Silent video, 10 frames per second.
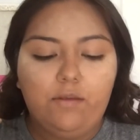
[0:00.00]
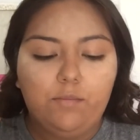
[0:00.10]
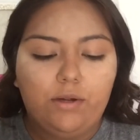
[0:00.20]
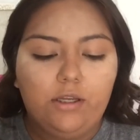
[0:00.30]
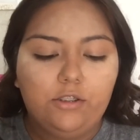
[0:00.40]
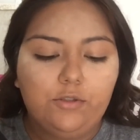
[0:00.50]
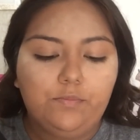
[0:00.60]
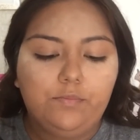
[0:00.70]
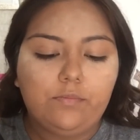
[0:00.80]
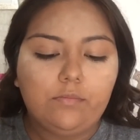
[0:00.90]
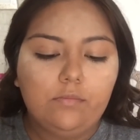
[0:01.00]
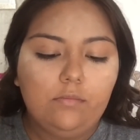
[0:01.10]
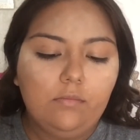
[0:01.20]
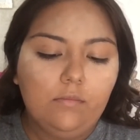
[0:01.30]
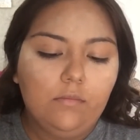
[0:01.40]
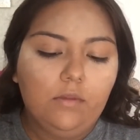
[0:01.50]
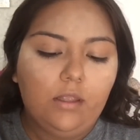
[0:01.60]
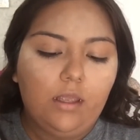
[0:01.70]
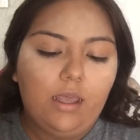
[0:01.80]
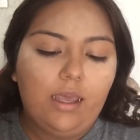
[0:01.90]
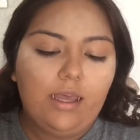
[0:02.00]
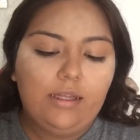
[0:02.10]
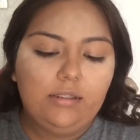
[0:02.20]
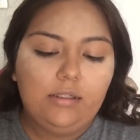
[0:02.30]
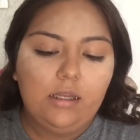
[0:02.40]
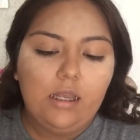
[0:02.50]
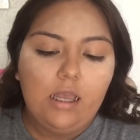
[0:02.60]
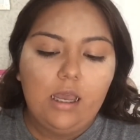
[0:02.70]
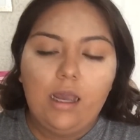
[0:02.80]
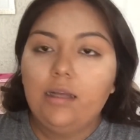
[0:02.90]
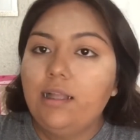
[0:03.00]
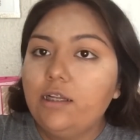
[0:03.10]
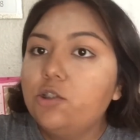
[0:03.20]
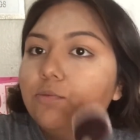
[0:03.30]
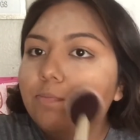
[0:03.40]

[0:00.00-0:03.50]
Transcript: brush and I like to